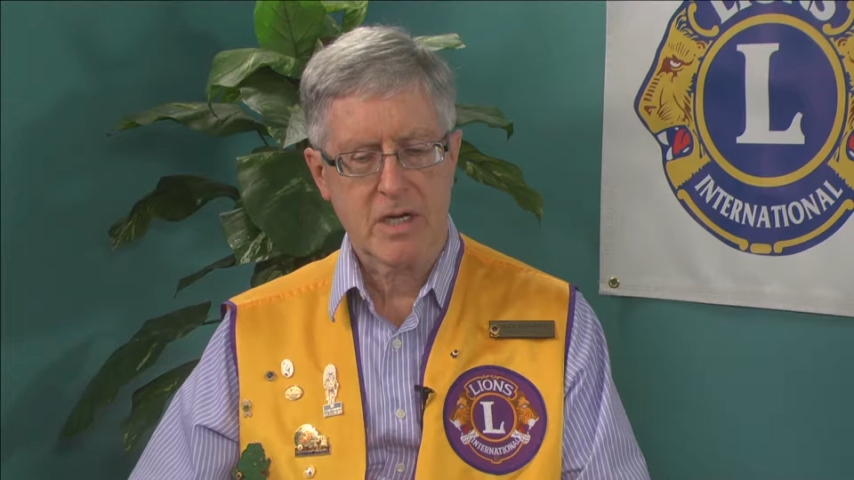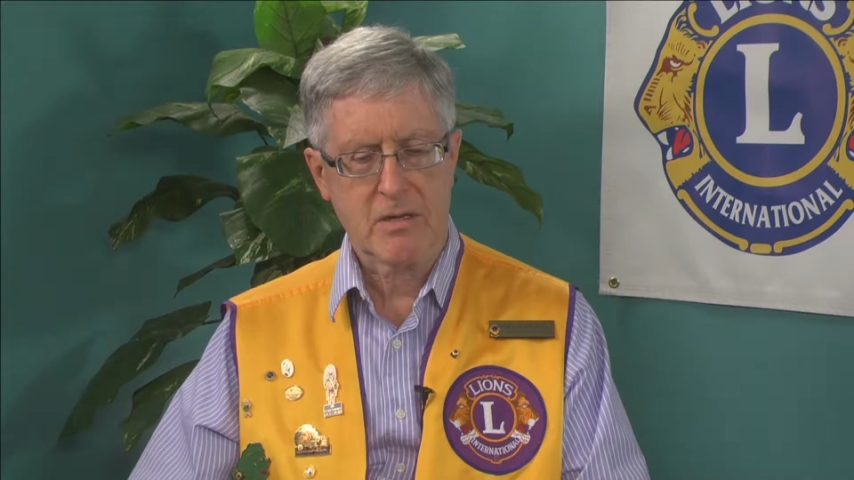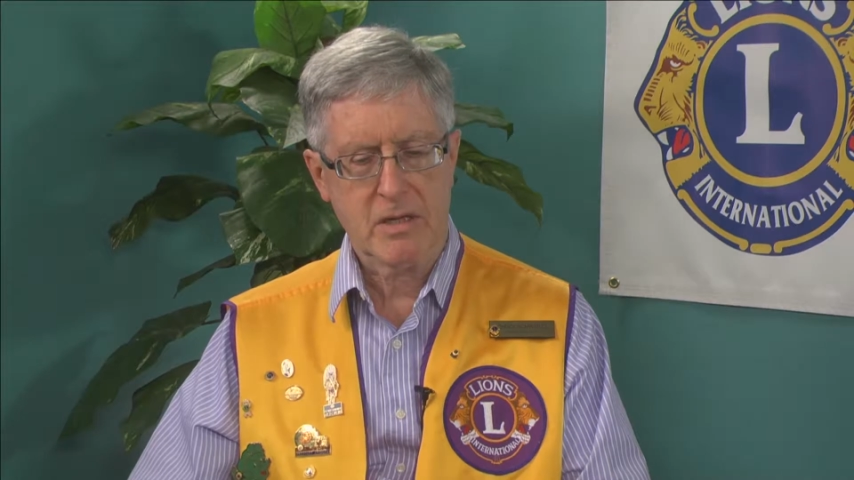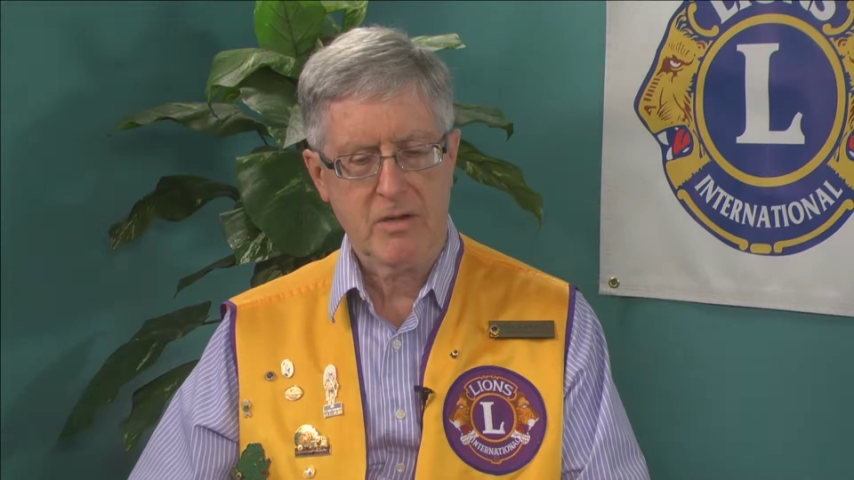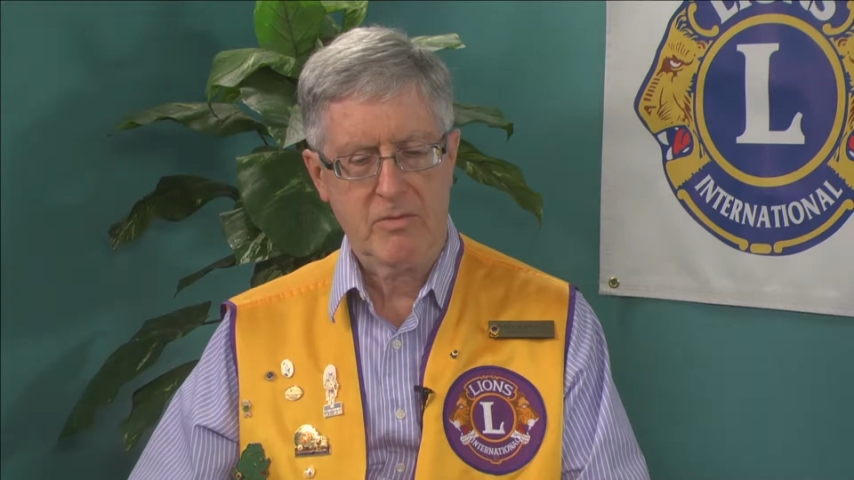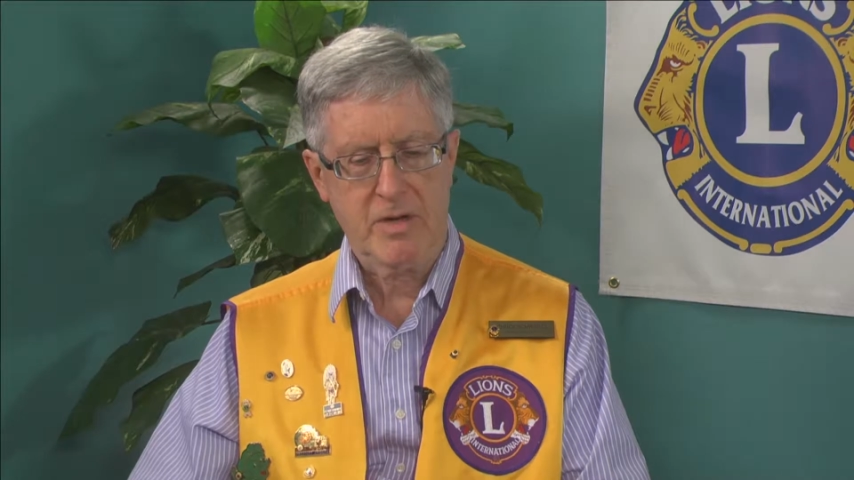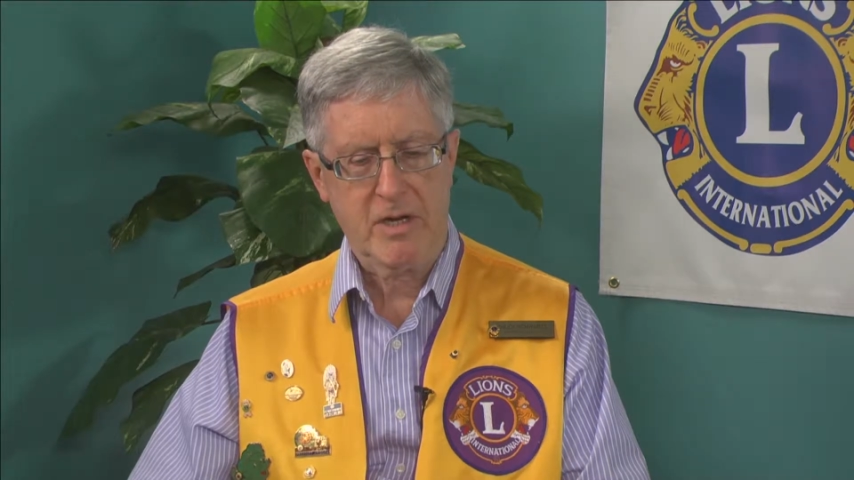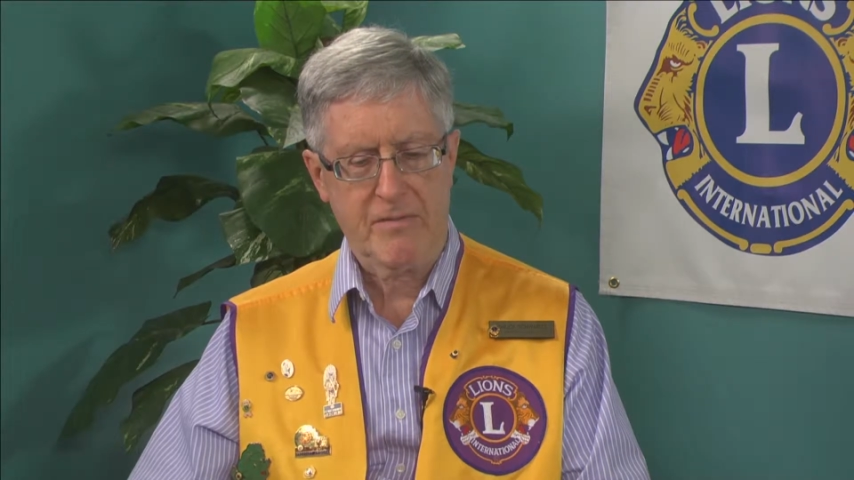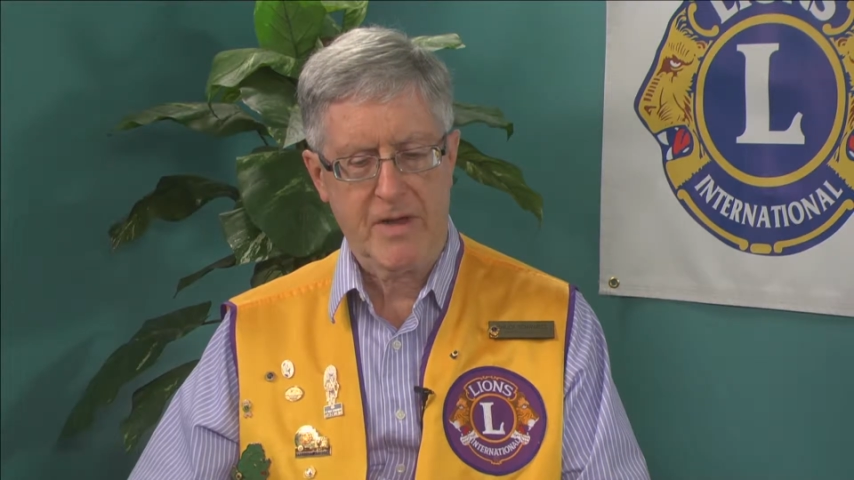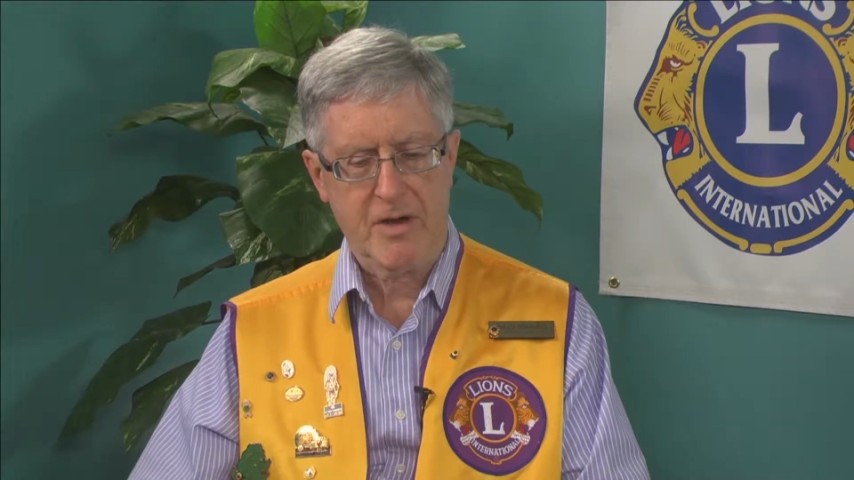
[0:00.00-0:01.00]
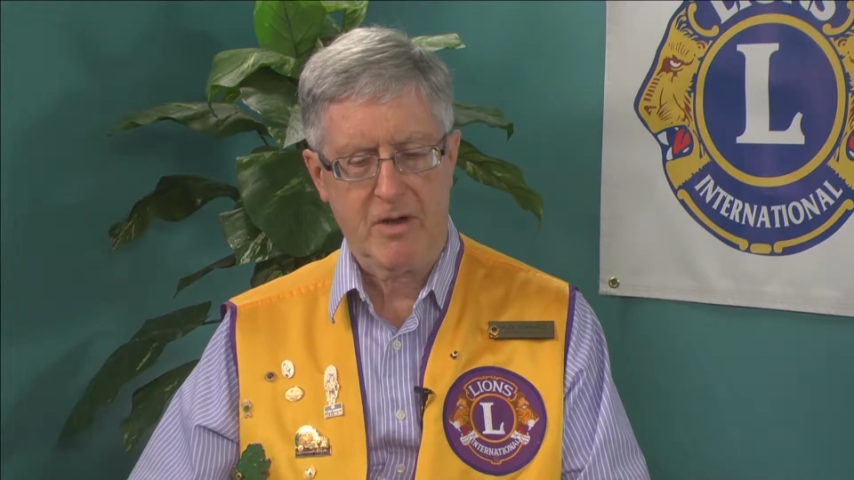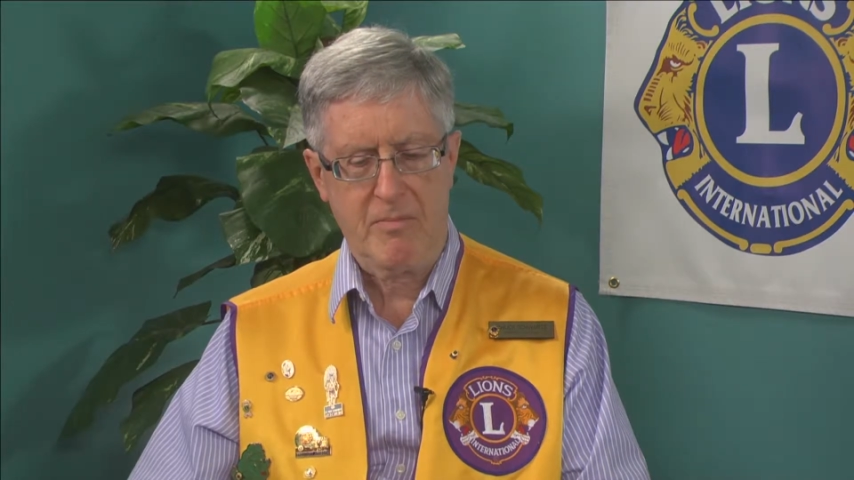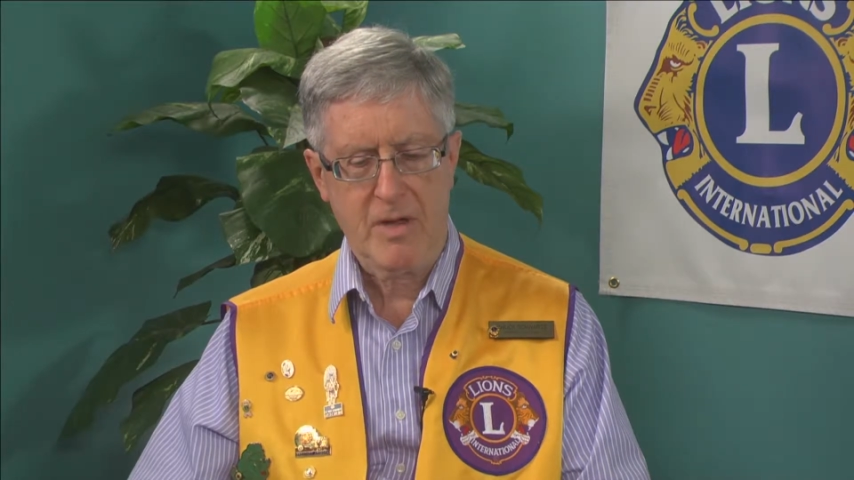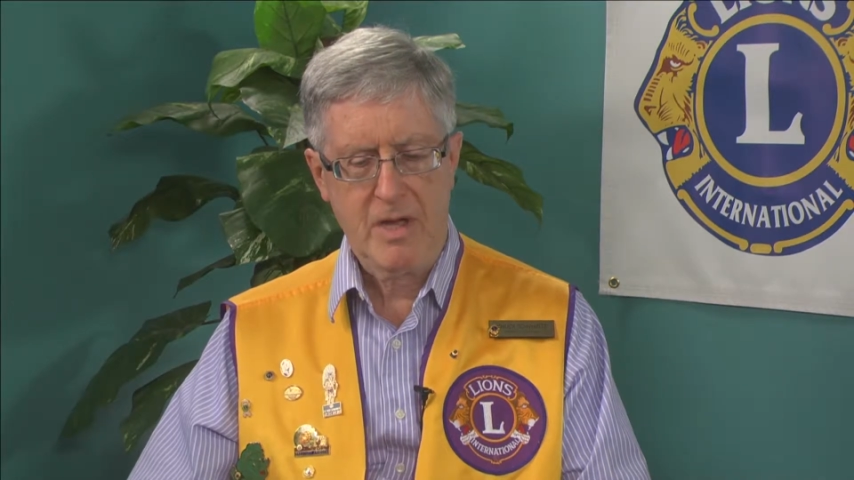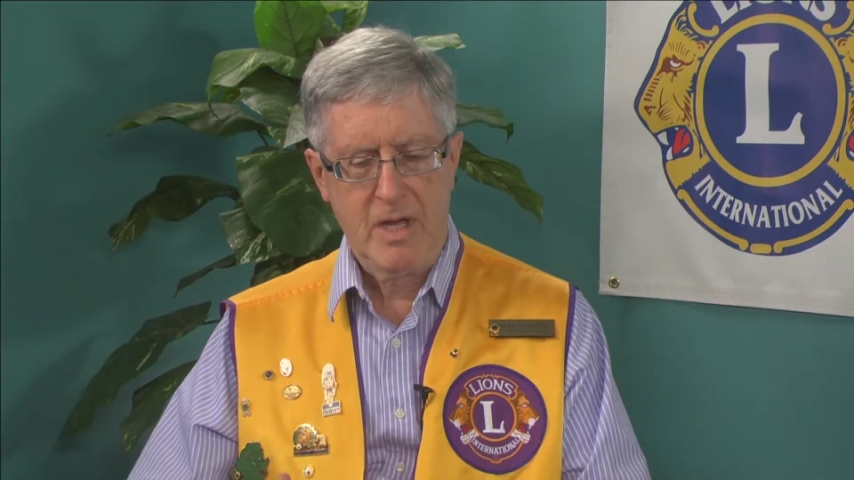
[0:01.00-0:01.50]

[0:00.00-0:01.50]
little bit of help.